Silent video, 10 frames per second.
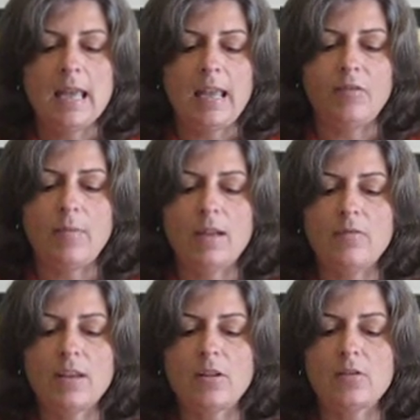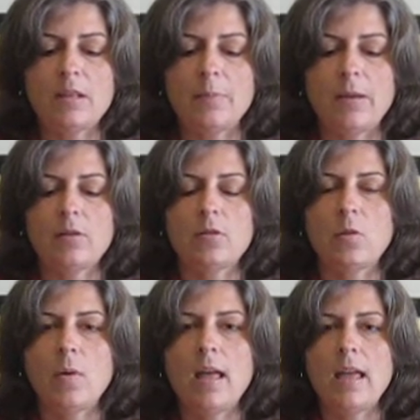If my finger's up here in
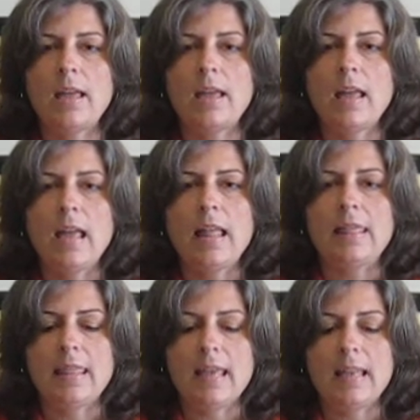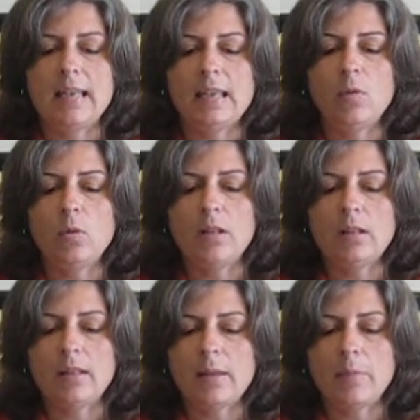the way, then it
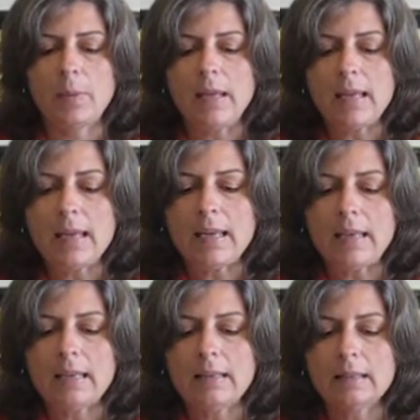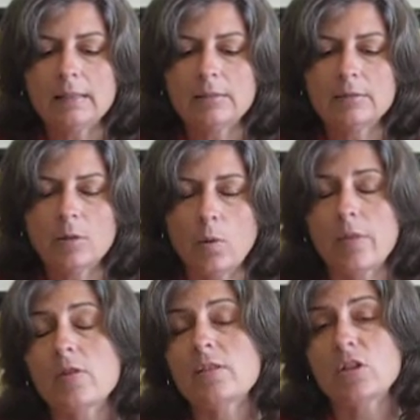will impede, or
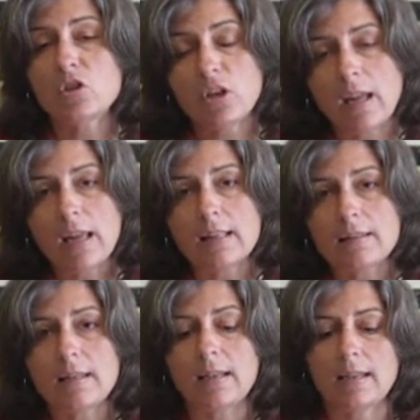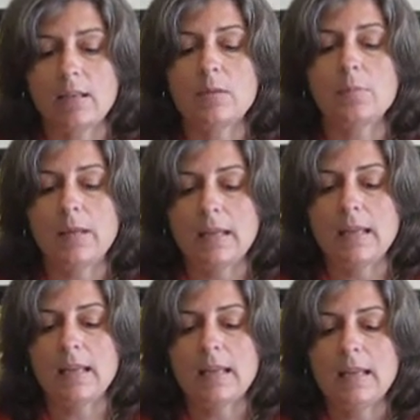there's a chance that it can
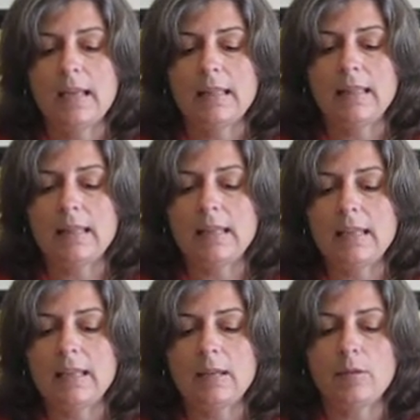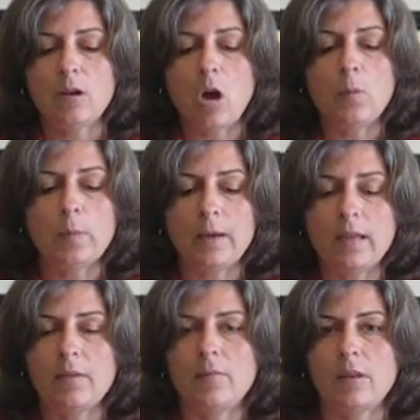impede the
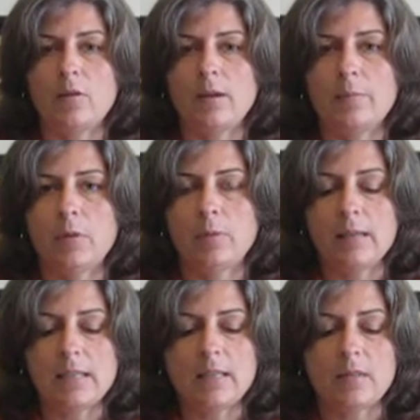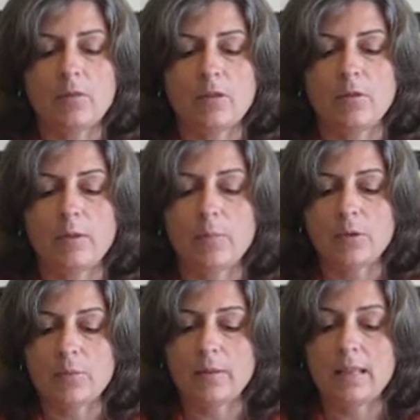opening of the grip, the release of the grip,
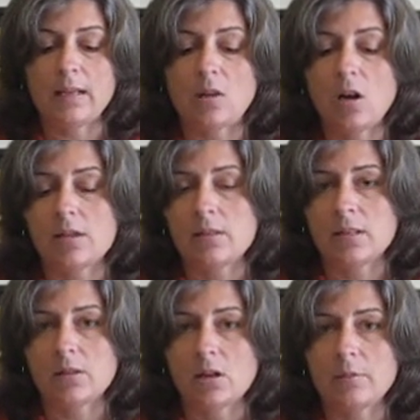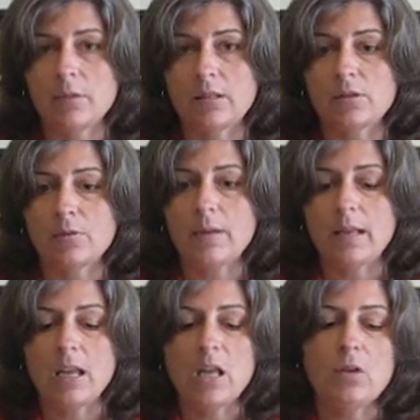which would then cause the alarm not to
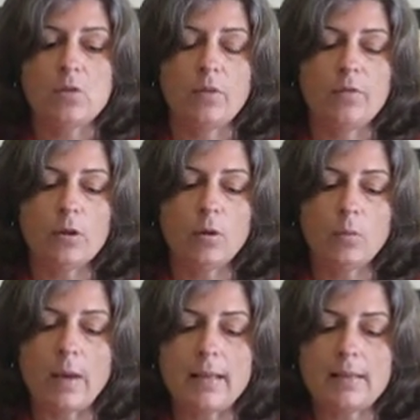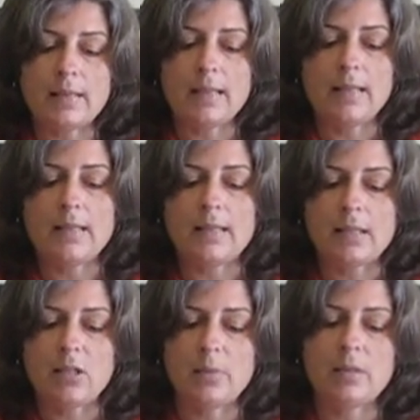ring. So if you're resting it in
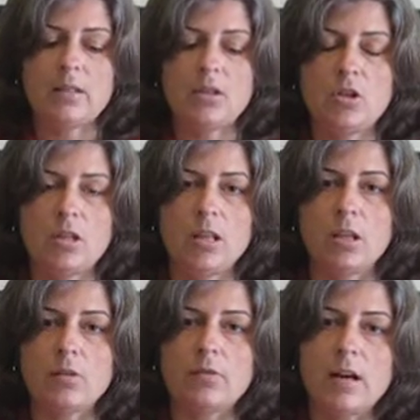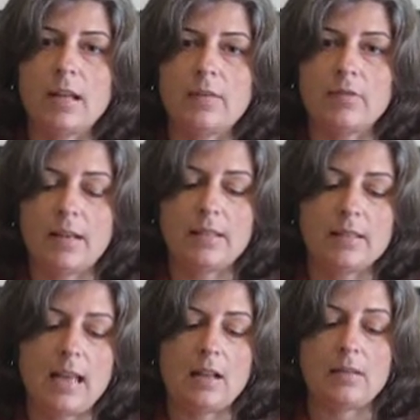such a position that you've got it face
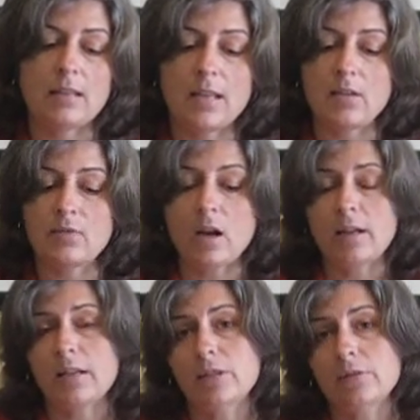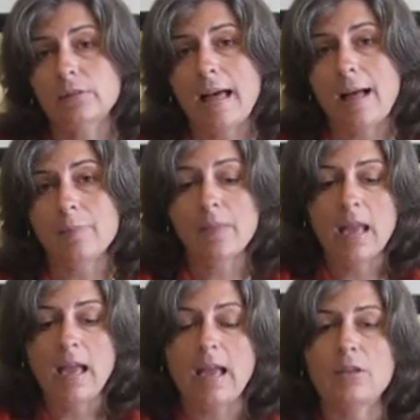down, say you've got it in your lap
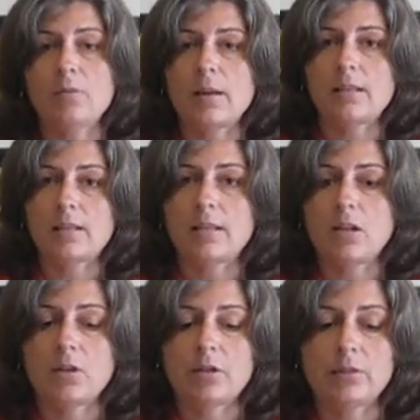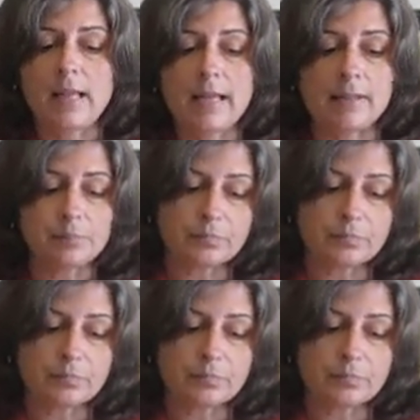and you're resting it on your leg,